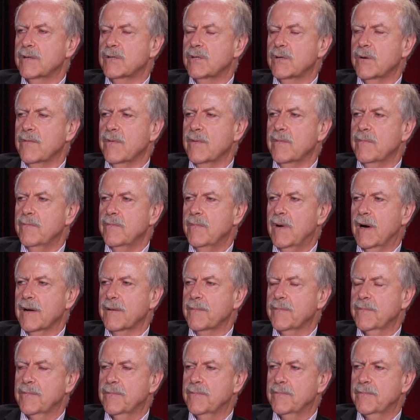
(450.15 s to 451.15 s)

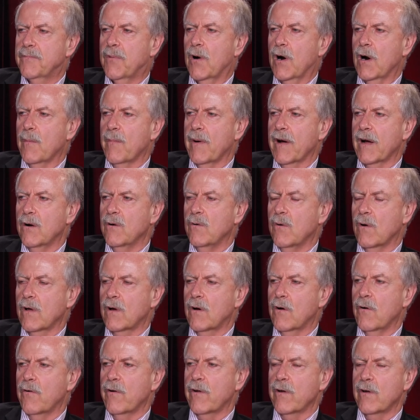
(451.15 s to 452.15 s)
So part of my goal
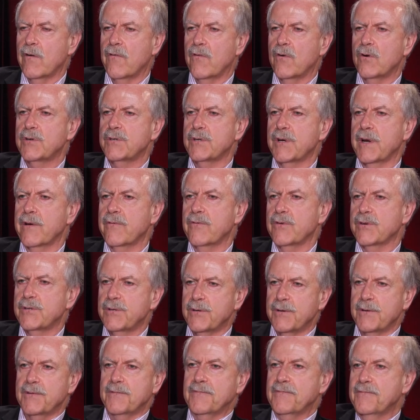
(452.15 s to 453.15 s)
of going to university
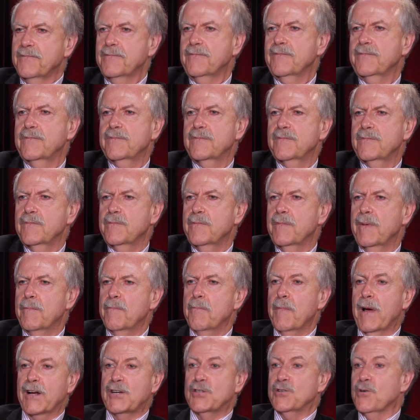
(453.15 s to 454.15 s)
was to
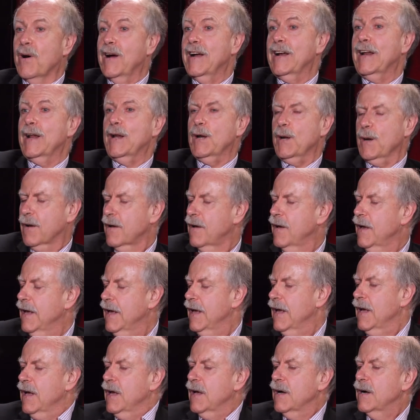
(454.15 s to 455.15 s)
make sure I didn't
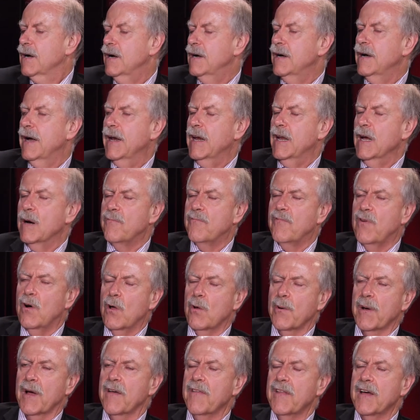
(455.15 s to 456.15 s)
end up
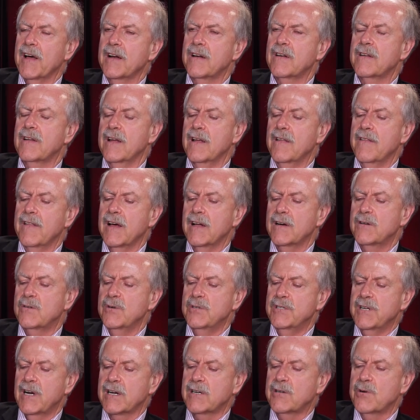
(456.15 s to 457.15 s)
falling in that
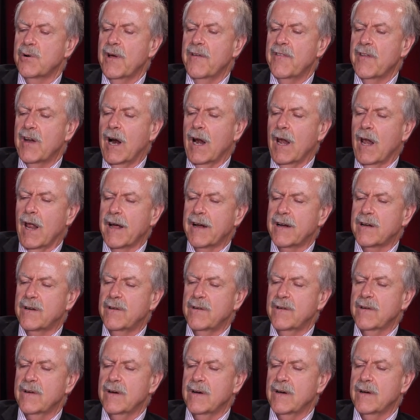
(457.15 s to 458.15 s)
trajectory. And then I
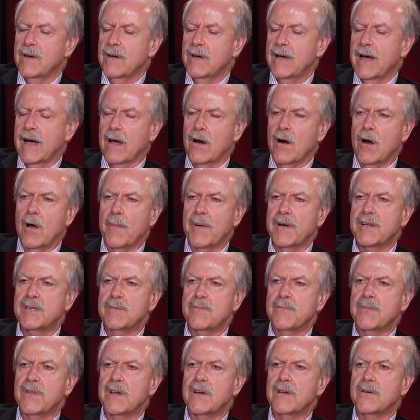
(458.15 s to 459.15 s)
liked
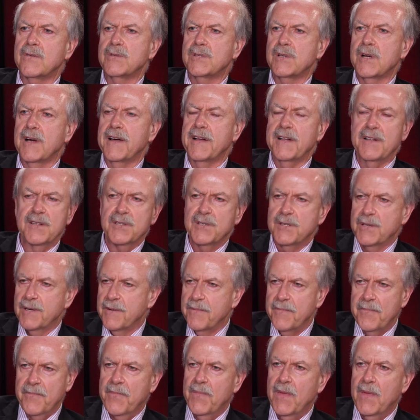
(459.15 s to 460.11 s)
economics and political science